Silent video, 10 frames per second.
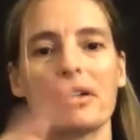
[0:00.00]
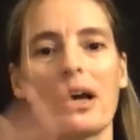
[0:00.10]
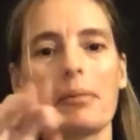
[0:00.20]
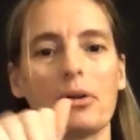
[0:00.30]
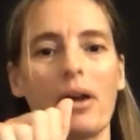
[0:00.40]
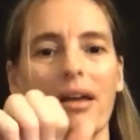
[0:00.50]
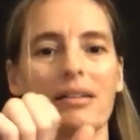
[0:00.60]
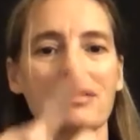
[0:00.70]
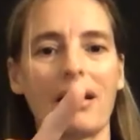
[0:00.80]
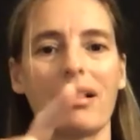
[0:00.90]
I'm your
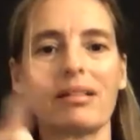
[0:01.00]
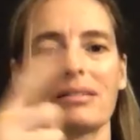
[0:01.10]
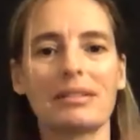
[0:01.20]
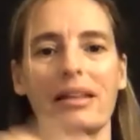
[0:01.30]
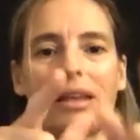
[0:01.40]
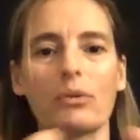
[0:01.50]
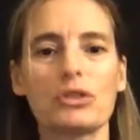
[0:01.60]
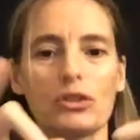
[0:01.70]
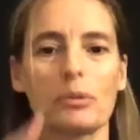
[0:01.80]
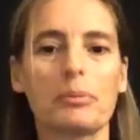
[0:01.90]
ASL sign language
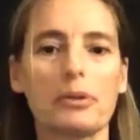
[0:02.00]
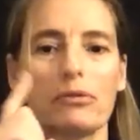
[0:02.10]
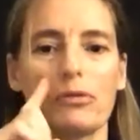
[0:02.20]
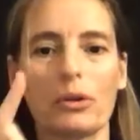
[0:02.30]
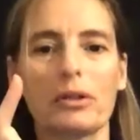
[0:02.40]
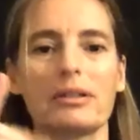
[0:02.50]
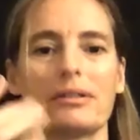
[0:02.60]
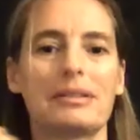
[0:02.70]
interpreter for